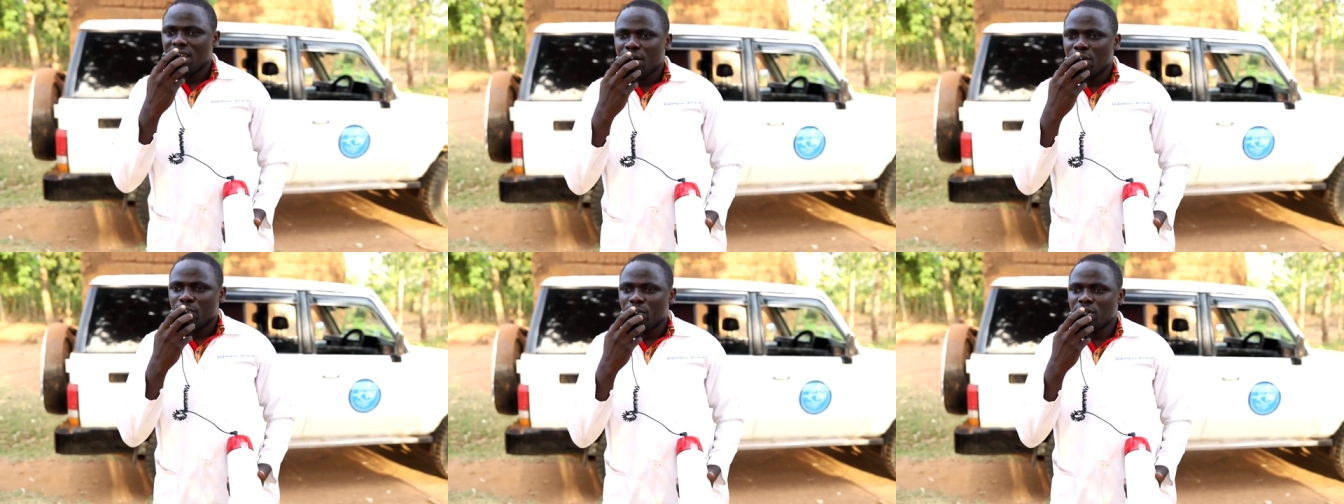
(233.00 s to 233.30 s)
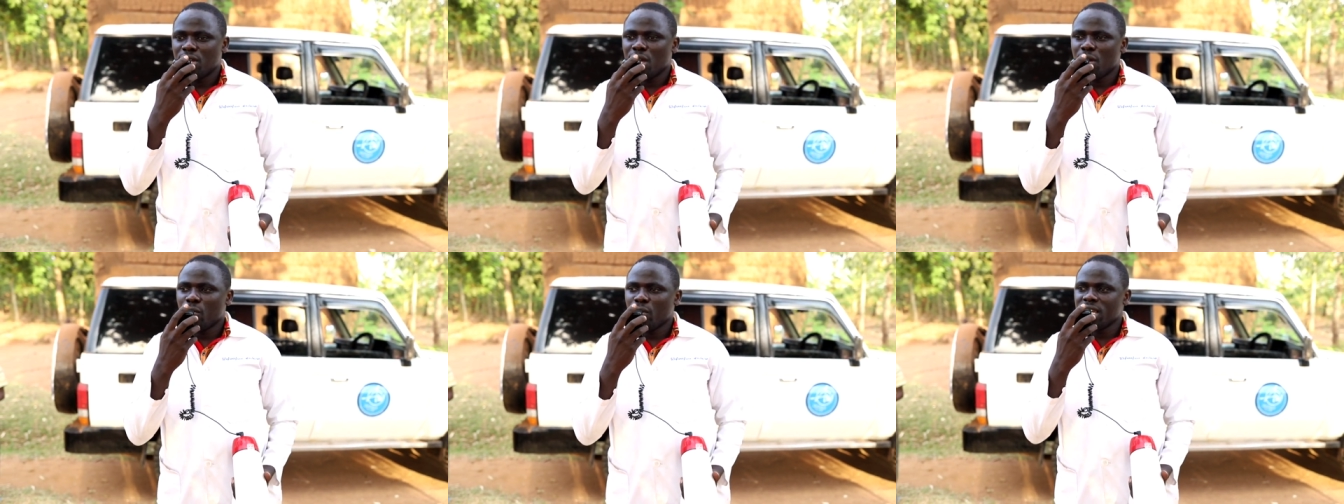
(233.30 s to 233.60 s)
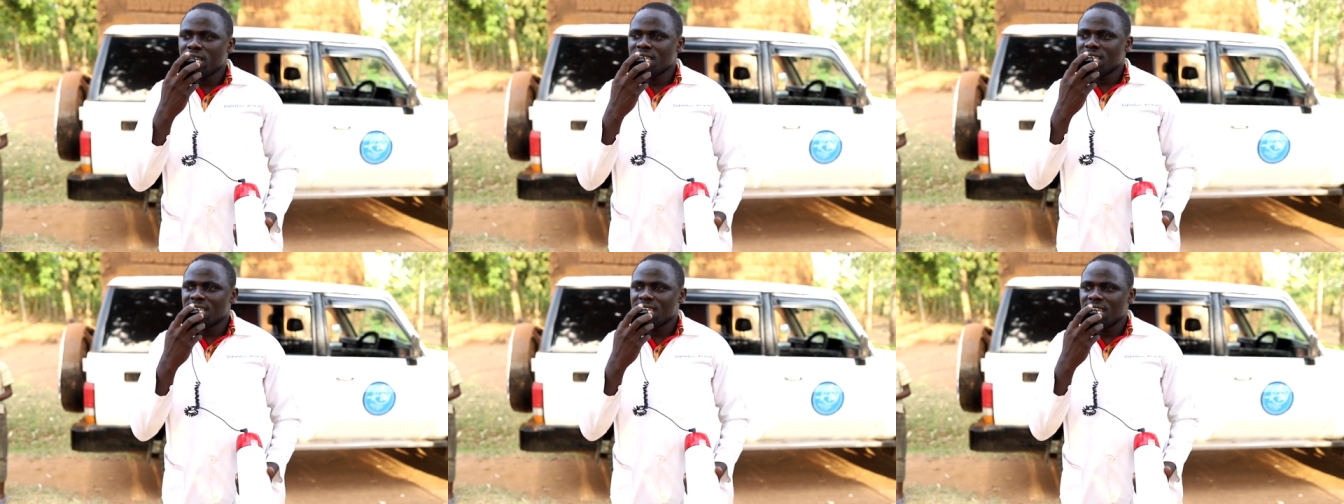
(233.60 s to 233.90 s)
things like
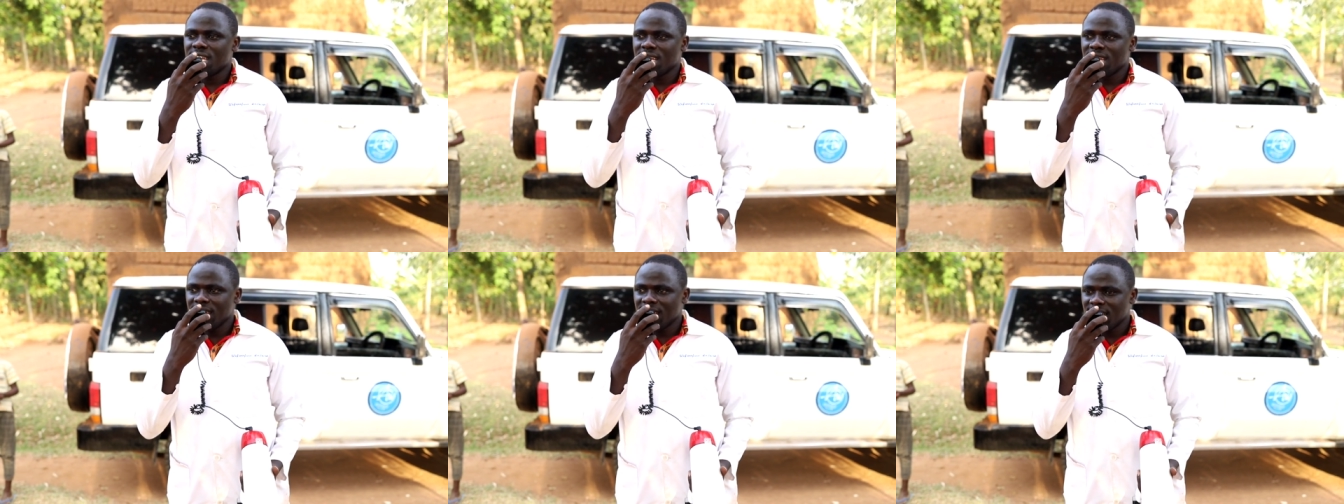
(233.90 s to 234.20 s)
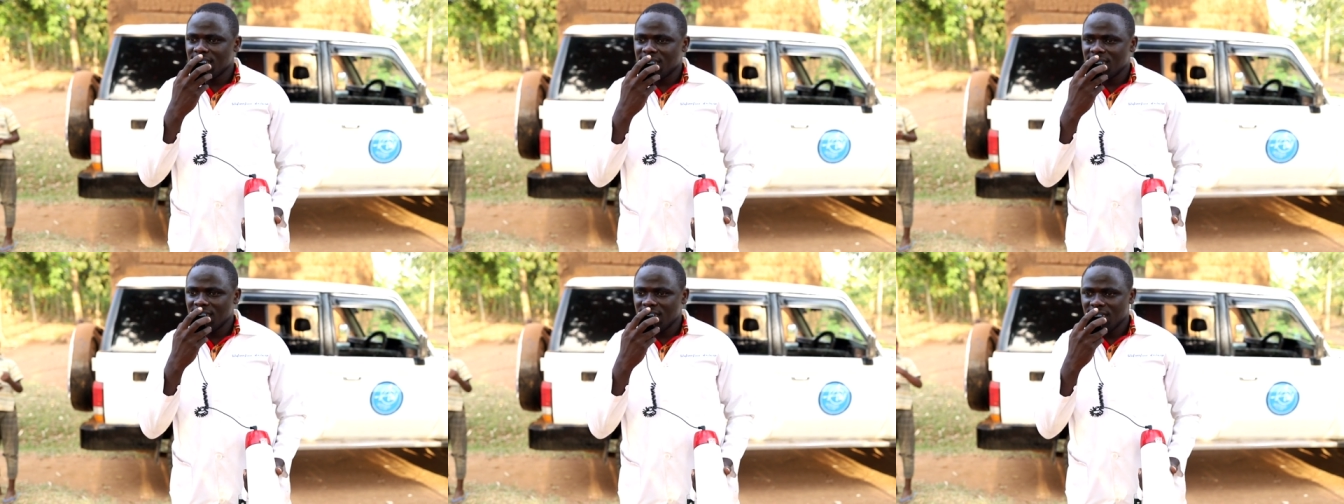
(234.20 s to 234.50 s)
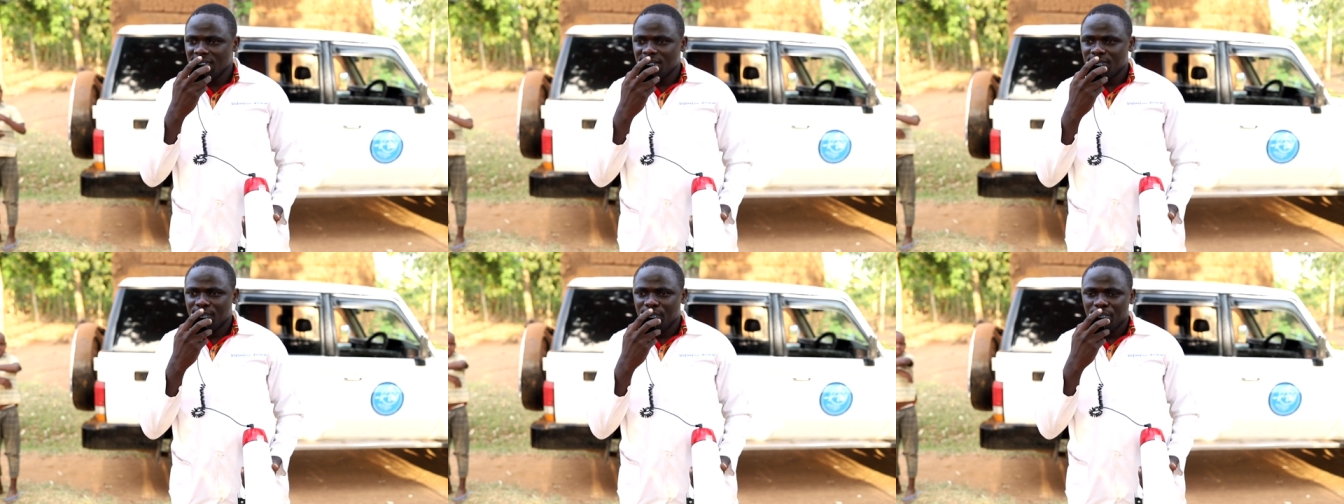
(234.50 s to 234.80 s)
broken
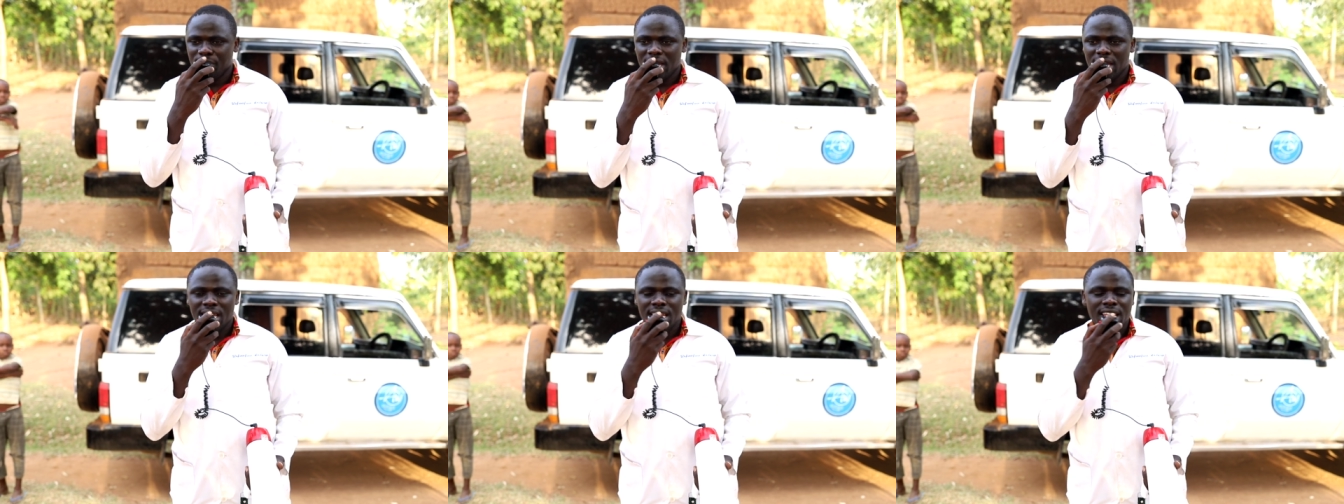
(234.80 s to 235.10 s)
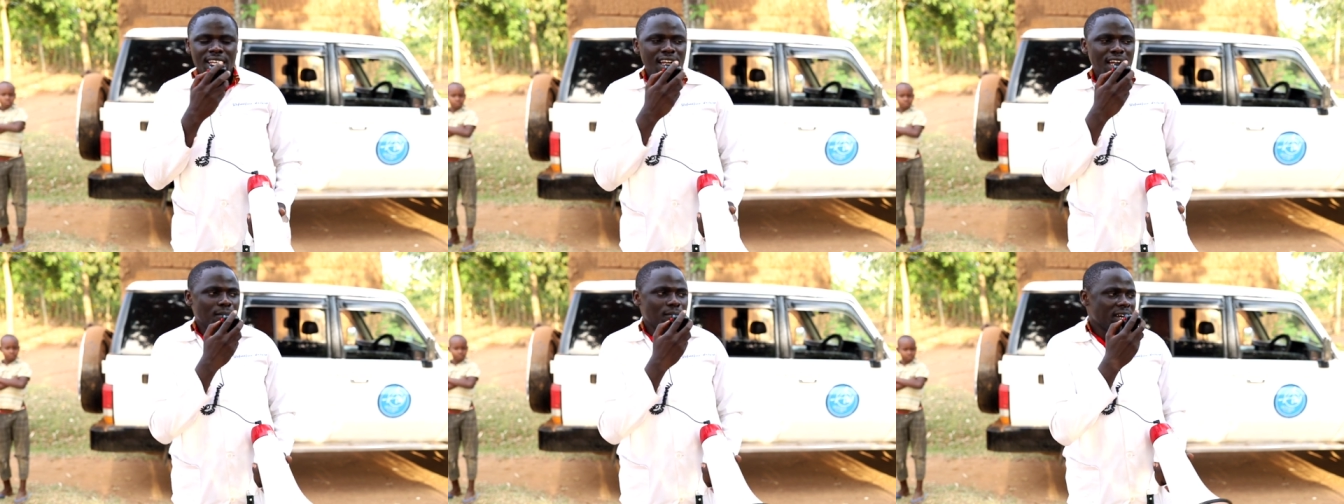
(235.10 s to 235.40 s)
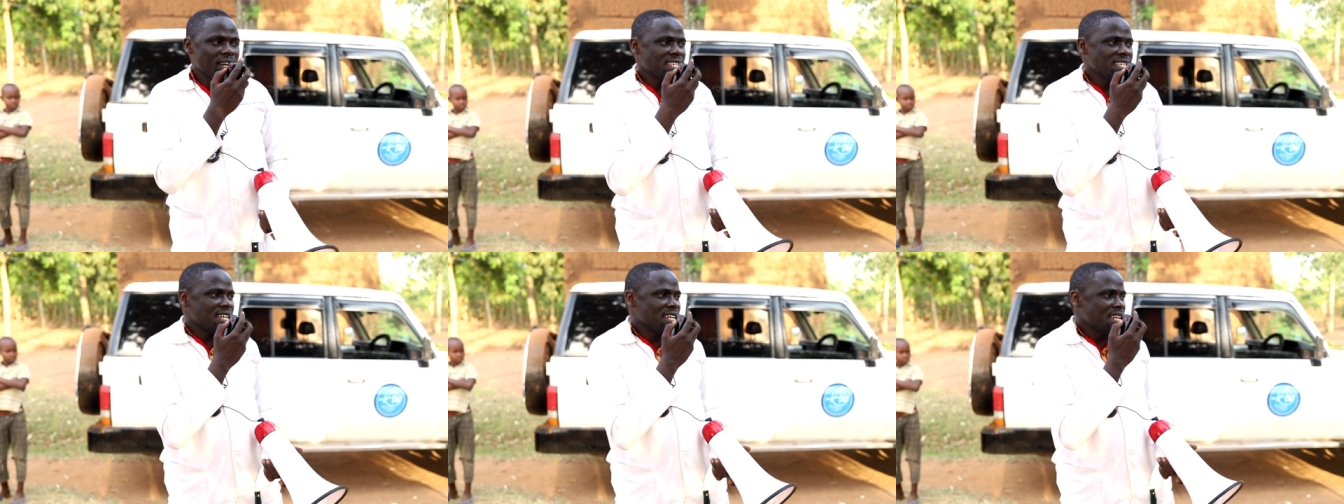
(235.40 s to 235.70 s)
pots,
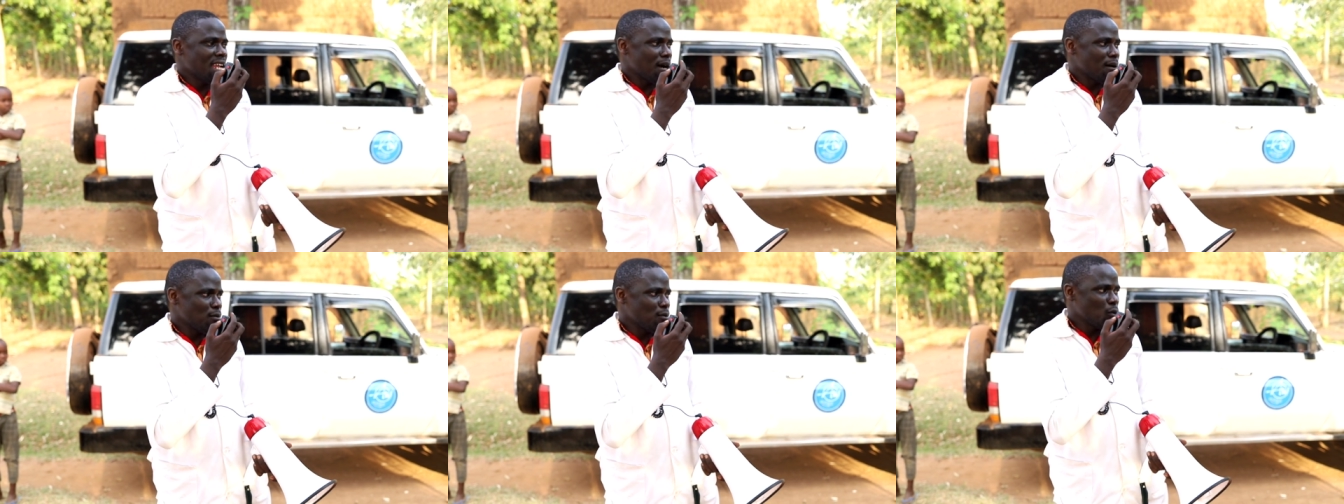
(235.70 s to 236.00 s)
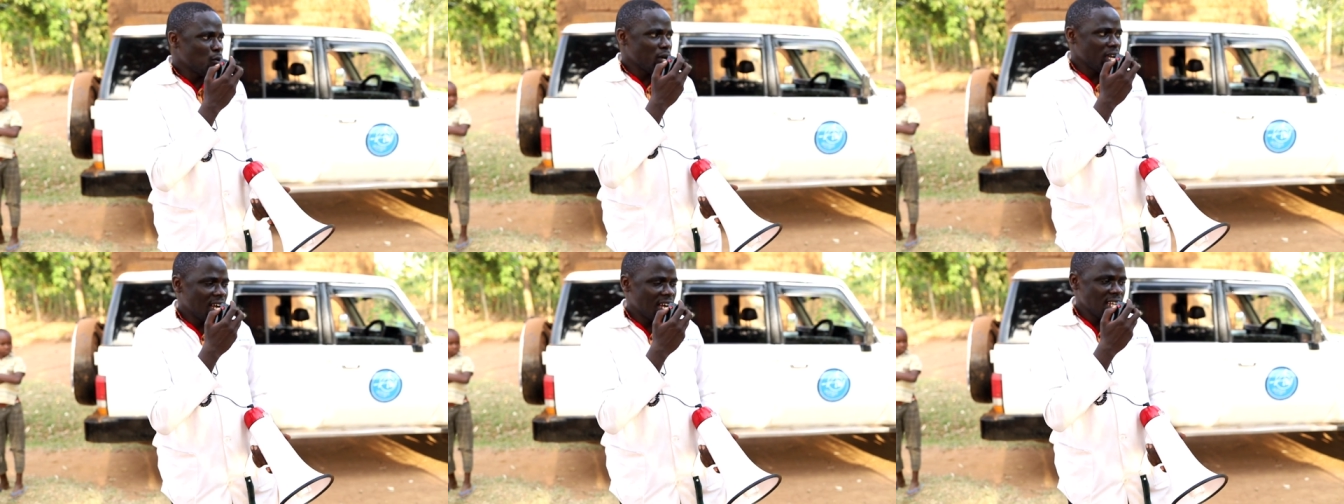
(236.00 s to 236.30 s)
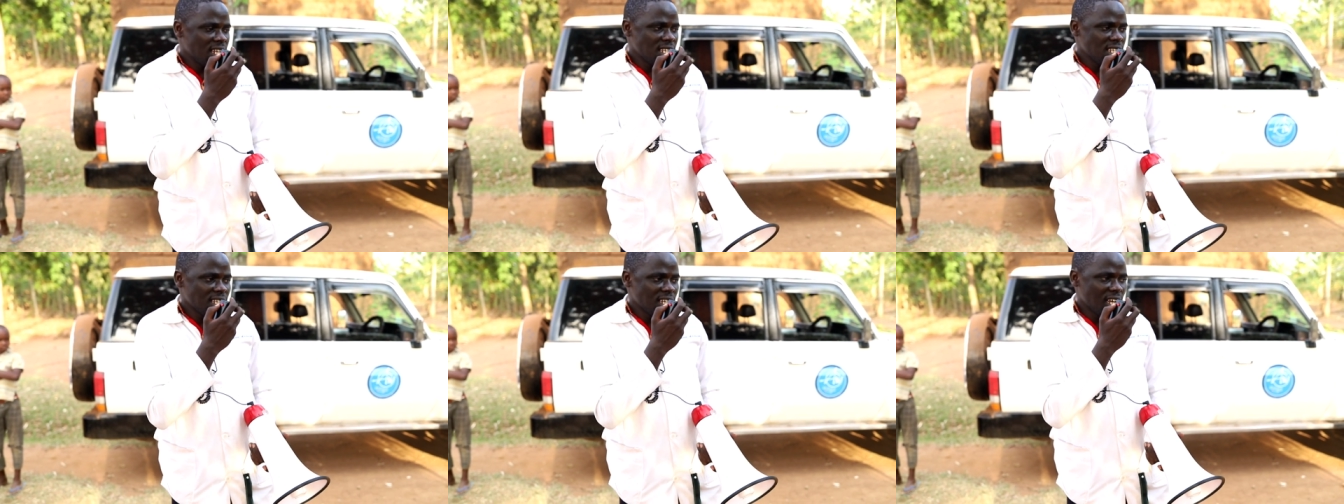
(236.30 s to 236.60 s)
bottles that are
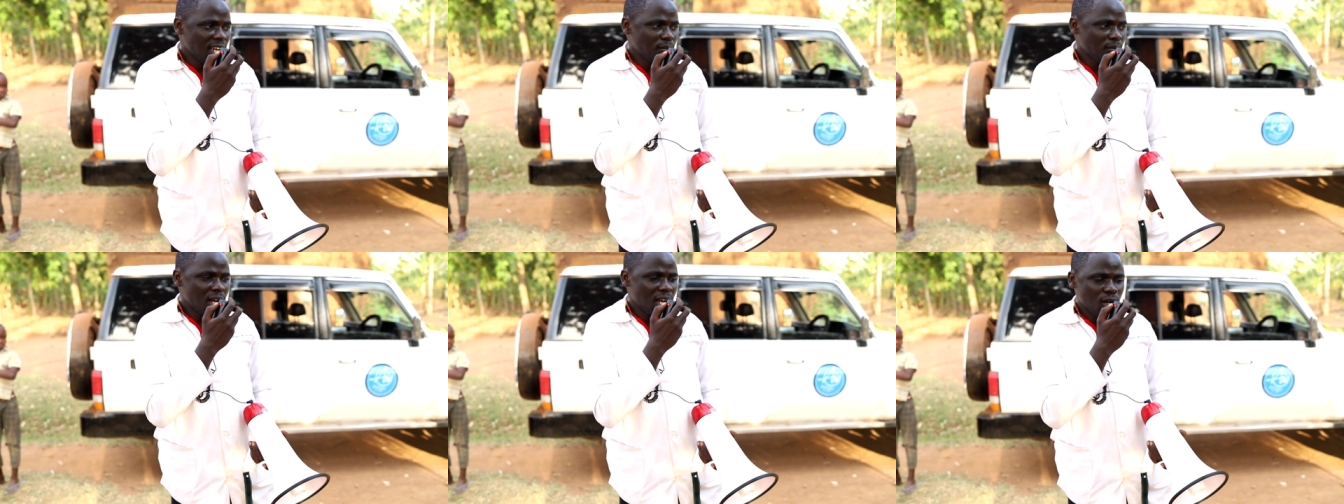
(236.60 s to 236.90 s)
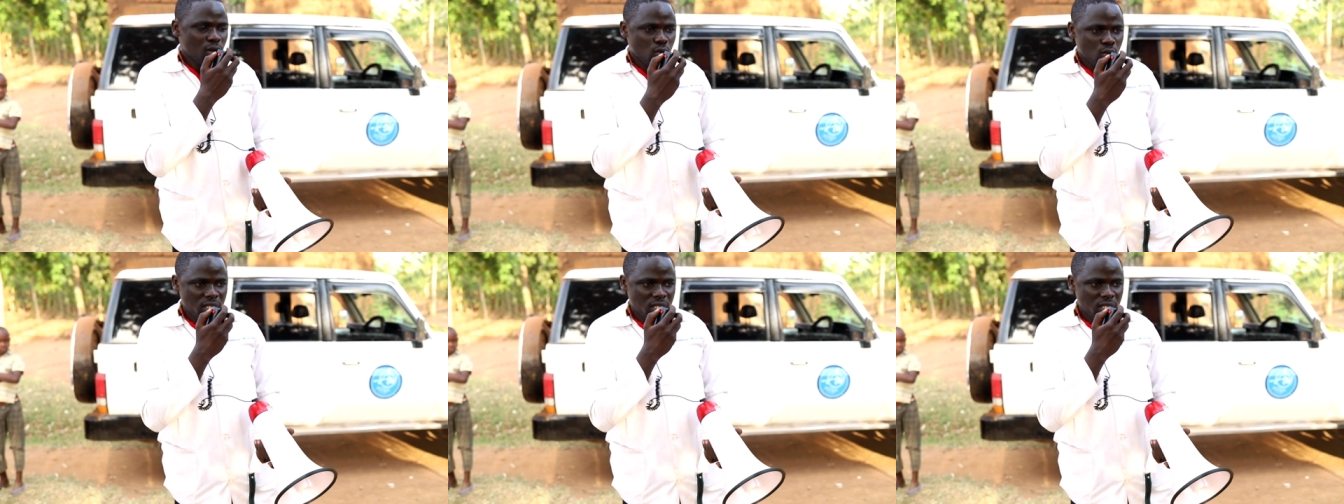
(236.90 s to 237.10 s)
empty